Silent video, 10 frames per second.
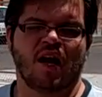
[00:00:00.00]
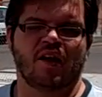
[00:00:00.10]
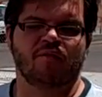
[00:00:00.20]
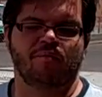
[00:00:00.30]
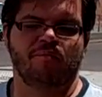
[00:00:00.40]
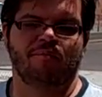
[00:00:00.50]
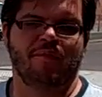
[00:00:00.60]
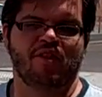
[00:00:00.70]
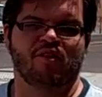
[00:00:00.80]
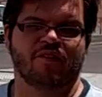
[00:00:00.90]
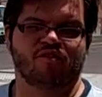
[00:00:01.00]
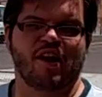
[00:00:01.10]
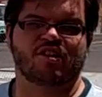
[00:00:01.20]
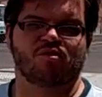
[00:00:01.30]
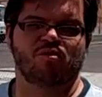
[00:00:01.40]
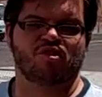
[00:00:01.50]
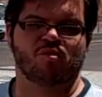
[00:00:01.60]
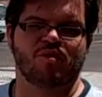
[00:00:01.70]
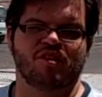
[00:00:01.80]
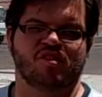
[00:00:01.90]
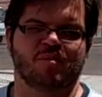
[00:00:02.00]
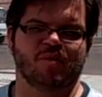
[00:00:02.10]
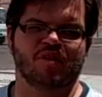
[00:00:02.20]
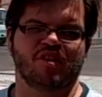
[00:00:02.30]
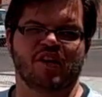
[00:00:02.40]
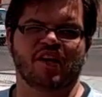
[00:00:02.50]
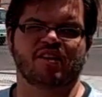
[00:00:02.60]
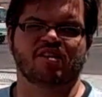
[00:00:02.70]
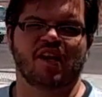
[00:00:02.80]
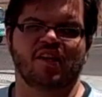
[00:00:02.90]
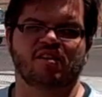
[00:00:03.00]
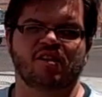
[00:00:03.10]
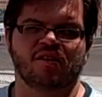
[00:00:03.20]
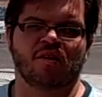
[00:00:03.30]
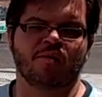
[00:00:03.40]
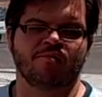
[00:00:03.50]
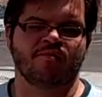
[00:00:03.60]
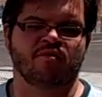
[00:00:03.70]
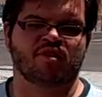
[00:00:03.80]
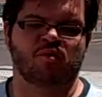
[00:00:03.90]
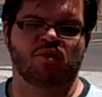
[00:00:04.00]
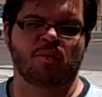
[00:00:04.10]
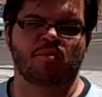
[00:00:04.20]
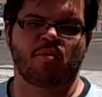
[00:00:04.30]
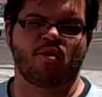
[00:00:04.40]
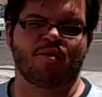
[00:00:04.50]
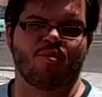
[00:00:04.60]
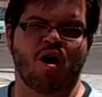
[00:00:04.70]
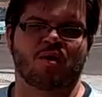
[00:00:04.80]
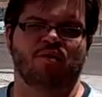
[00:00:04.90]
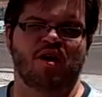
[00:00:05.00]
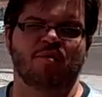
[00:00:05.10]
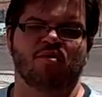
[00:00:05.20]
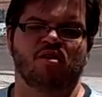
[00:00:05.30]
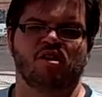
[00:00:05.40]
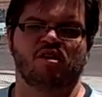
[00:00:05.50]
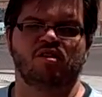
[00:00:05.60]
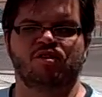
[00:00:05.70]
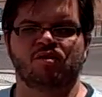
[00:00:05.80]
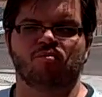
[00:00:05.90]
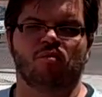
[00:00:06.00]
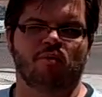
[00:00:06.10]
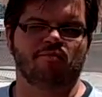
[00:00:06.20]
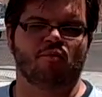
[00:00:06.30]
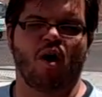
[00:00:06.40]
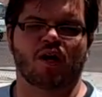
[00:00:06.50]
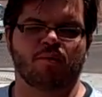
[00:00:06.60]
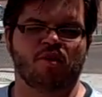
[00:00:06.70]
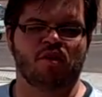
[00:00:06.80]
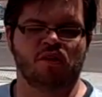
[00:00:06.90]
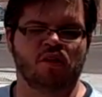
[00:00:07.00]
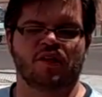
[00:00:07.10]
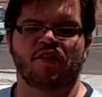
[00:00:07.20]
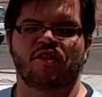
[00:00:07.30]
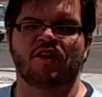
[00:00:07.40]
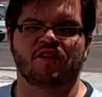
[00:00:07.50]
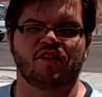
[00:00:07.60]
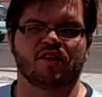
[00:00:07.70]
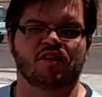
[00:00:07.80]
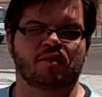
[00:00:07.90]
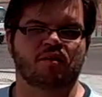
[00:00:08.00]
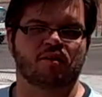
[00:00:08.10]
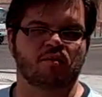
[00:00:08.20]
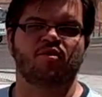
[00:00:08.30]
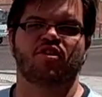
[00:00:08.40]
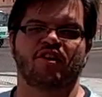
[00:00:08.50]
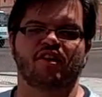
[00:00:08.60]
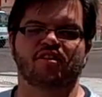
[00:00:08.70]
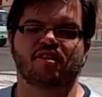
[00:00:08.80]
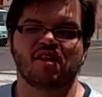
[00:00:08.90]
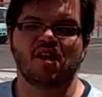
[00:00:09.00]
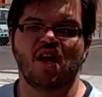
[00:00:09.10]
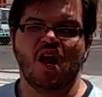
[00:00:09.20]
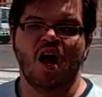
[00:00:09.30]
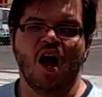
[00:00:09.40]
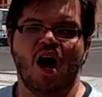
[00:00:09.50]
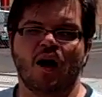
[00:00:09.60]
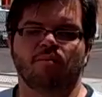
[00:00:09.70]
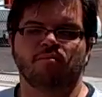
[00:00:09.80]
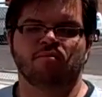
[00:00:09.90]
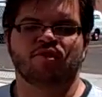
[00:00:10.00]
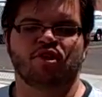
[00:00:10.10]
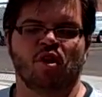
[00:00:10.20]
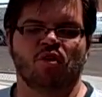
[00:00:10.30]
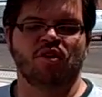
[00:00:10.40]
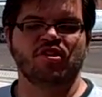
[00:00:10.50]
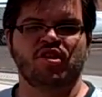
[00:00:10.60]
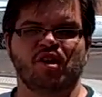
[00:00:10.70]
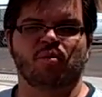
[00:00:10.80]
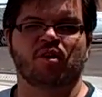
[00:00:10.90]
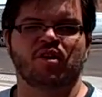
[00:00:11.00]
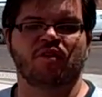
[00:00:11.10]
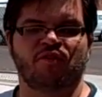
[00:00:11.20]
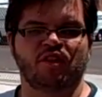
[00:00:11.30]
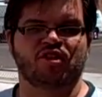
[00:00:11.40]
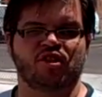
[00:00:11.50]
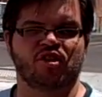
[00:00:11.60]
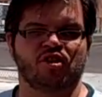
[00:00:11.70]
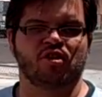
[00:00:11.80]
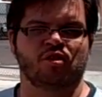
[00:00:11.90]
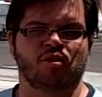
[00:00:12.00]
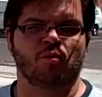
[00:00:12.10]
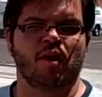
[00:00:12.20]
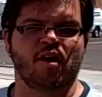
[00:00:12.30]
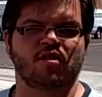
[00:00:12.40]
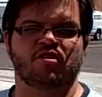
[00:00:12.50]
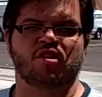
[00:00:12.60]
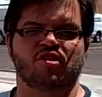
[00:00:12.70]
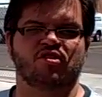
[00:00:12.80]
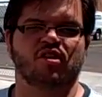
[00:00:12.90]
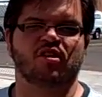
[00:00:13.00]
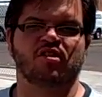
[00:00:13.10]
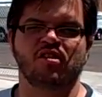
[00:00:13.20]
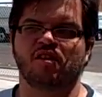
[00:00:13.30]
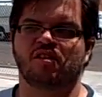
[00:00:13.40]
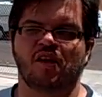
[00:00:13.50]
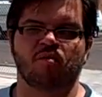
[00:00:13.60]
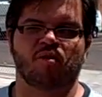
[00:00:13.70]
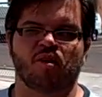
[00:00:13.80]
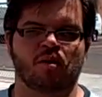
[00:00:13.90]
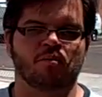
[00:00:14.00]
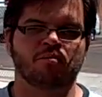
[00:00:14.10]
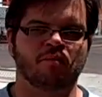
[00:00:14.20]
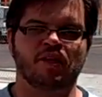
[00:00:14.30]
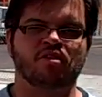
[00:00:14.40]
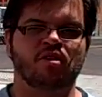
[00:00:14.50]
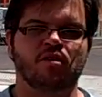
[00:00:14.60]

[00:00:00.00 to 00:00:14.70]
kind of mother of grassroots urbanism in the United States. And she really promoted walkable neighborhoods and walkable and authentic communities. Um, so this year we're going to feature the Warehouse District. As Nick said, we're less